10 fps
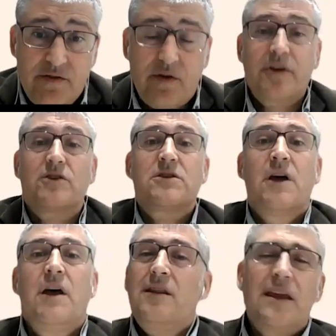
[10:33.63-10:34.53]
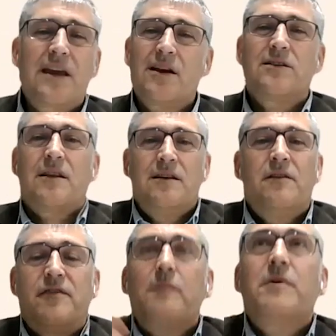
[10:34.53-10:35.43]
you know, because they cannot,
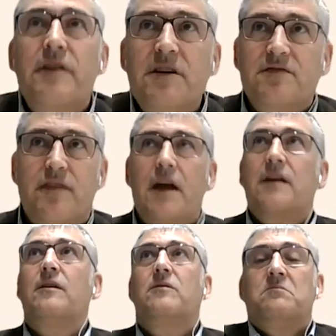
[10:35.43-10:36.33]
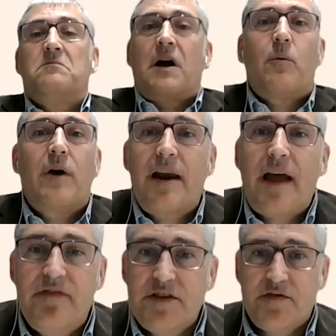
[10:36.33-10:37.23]
if everything is fine, our
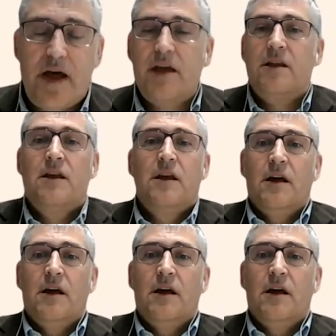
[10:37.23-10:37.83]
life is fine,